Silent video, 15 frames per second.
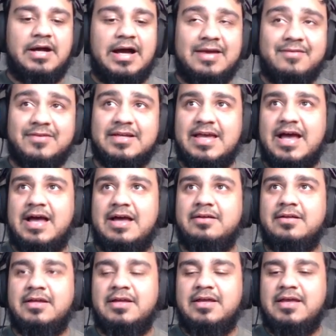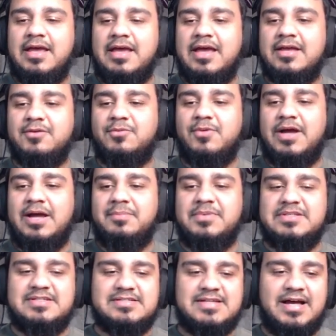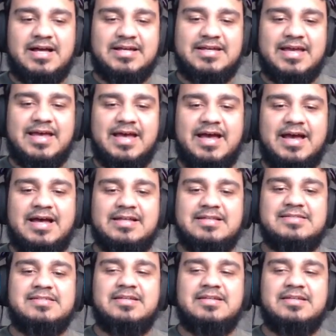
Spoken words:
I have a cat, and what happens is I get ads